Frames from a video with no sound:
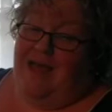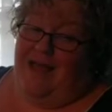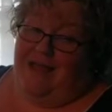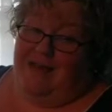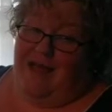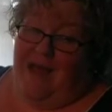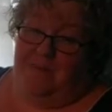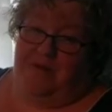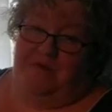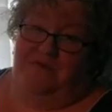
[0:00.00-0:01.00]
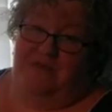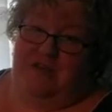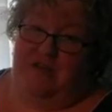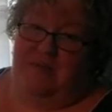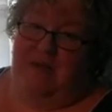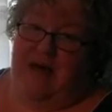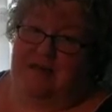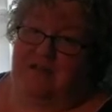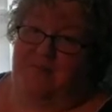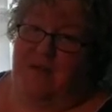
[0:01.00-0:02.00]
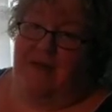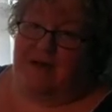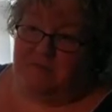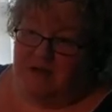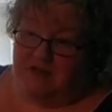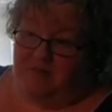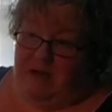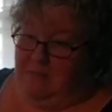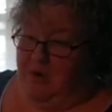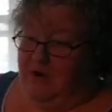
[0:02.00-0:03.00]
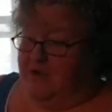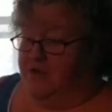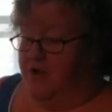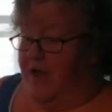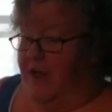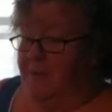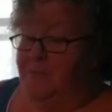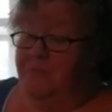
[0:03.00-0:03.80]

And I happened to have finished up the last of my last batch of peanut butter yesterday,